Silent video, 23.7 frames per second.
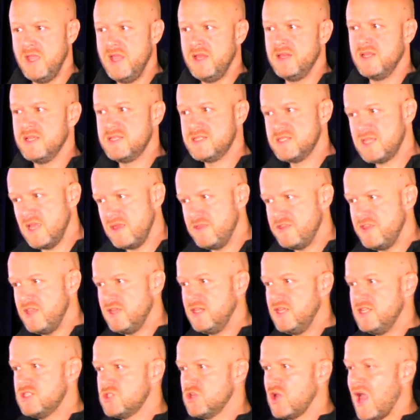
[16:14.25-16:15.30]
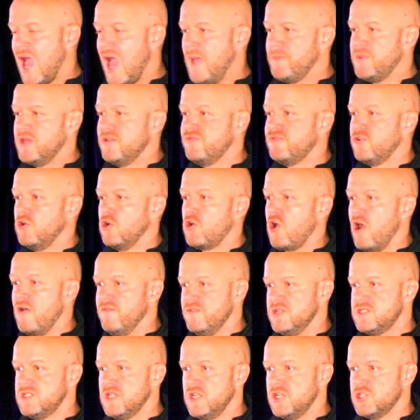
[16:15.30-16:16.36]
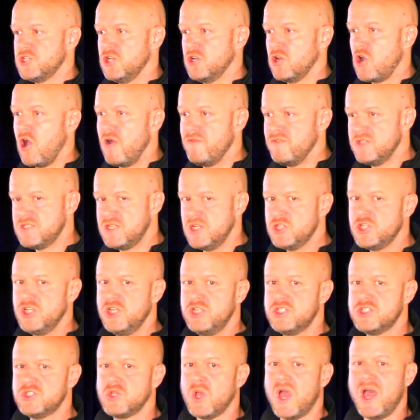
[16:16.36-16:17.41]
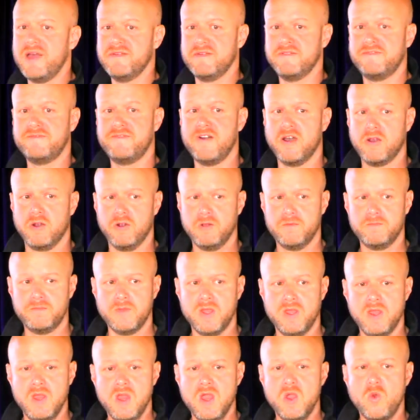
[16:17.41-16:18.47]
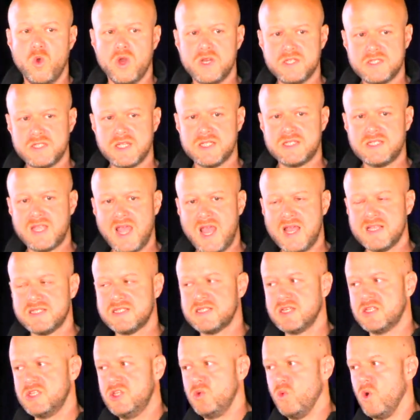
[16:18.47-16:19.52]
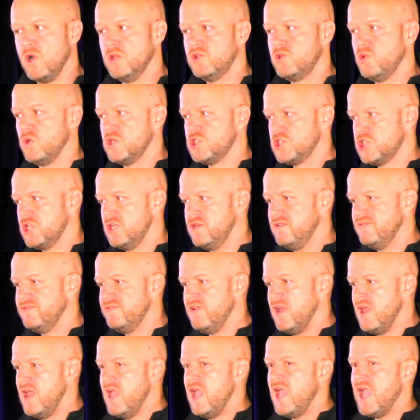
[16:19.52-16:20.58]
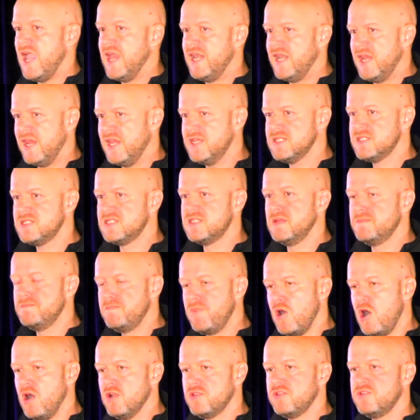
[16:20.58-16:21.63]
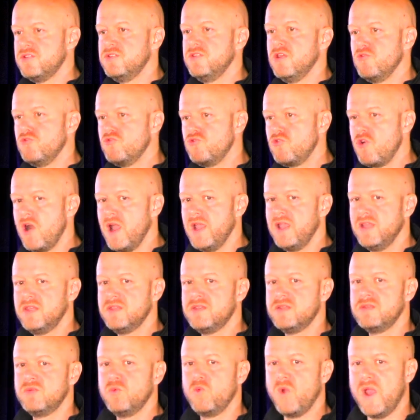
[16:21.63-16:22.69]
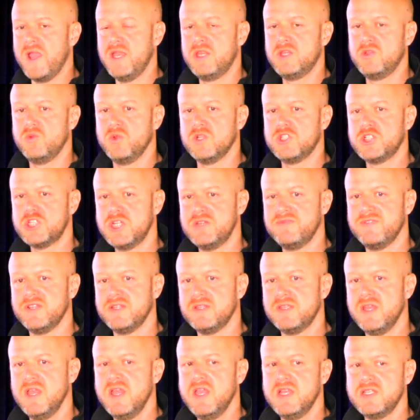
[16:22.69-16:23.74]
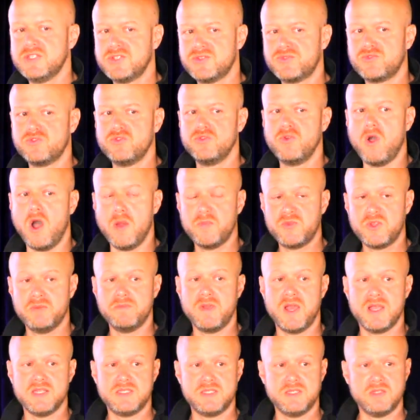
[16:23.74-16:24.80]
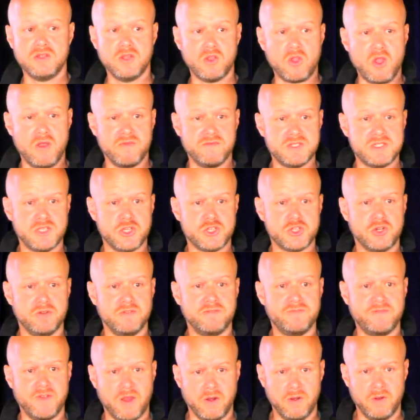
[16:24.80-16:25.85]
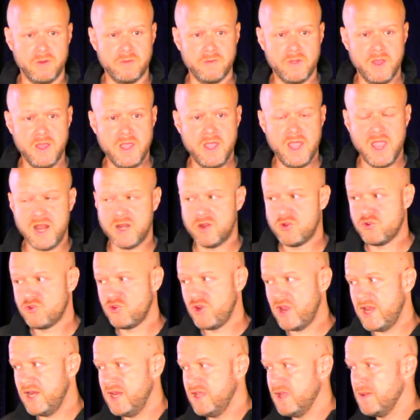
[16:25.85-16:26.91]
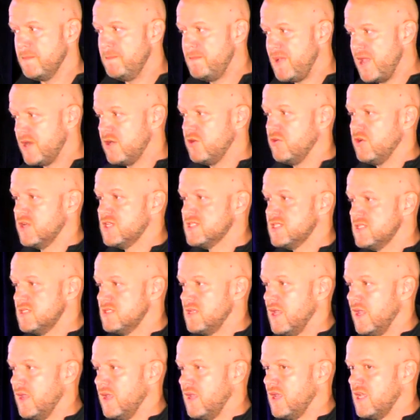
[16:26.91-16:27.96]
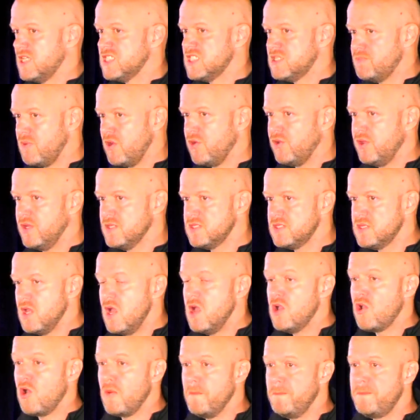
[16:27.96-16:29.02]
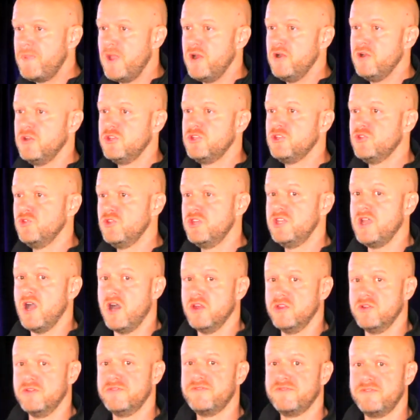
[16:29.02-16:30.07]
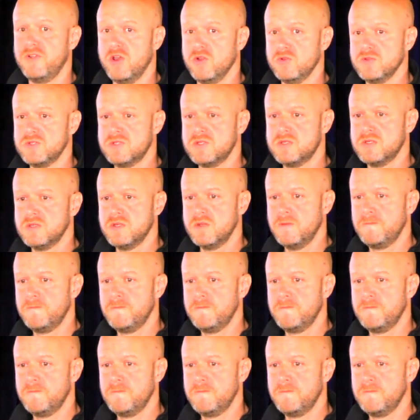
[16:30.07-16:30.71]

The same thing needs to happen for a conversation. A conversation needs to have a funnel. What is the task that you want to achieve? And is the bot the right way to achieve it is through optimizing the conversational funnel and creating a better experience compared to the other flows.